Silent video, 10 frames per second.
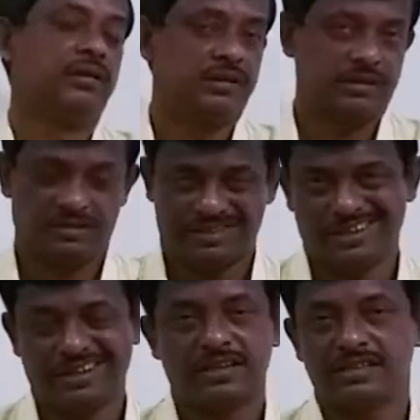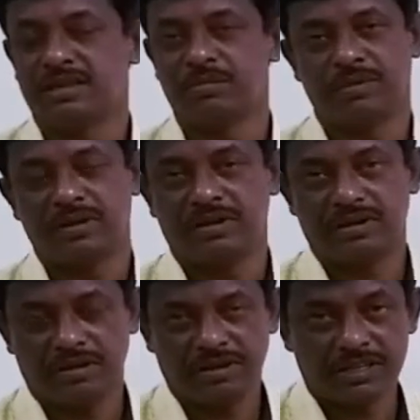is treated as sample
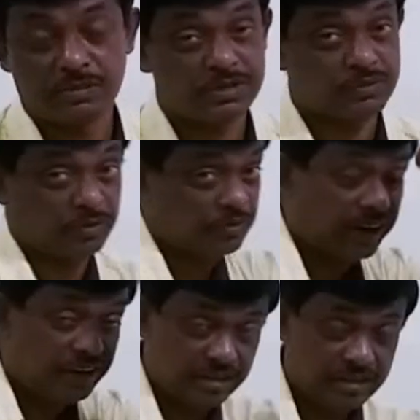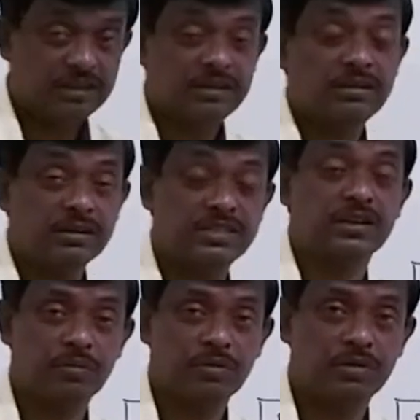as for finding the conditional
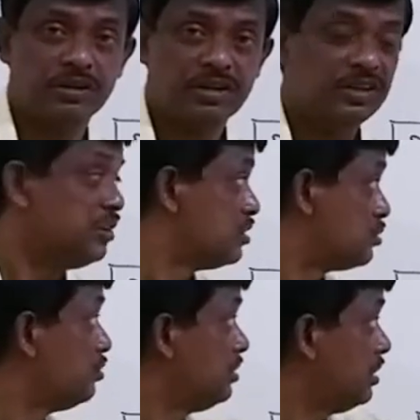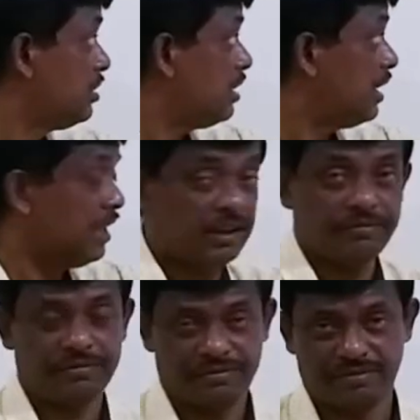probability. So here NF.
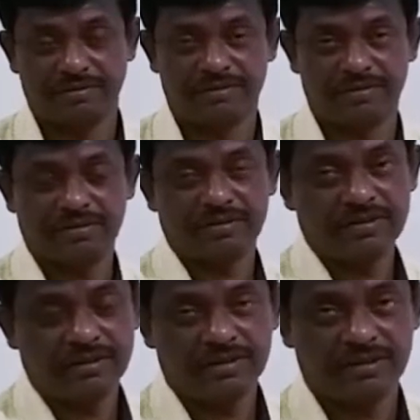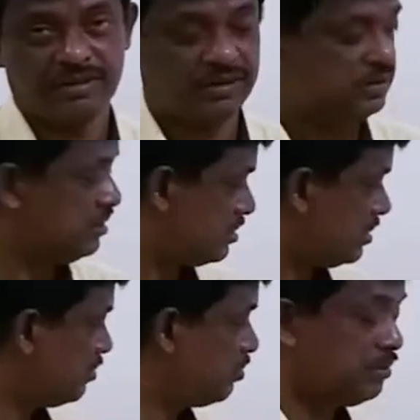Just in
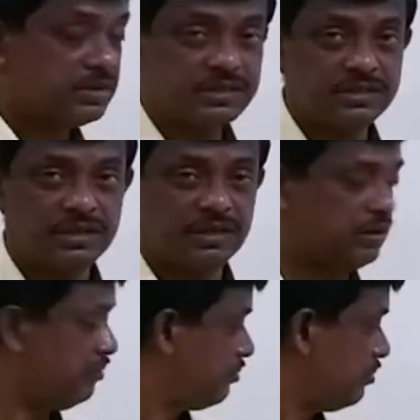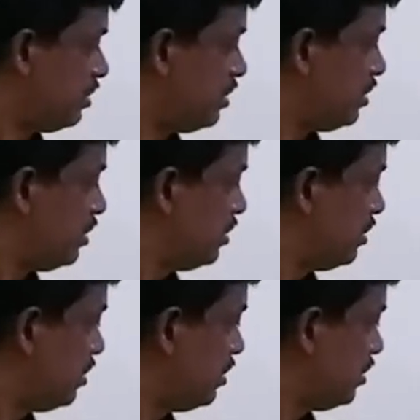the previous, if
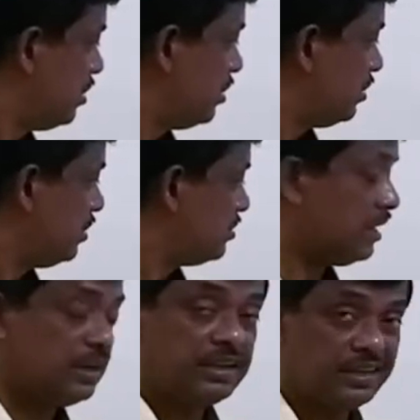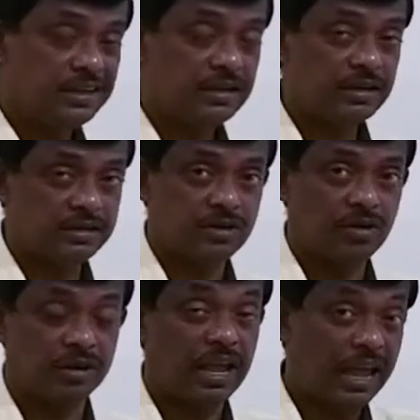there is writing E, it is
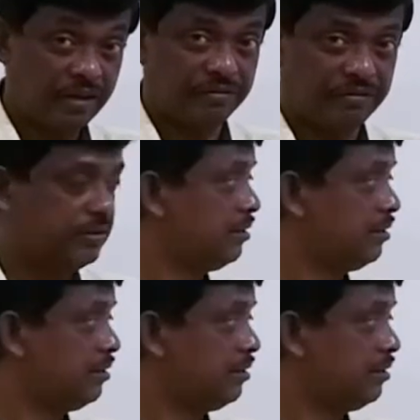wrong. F.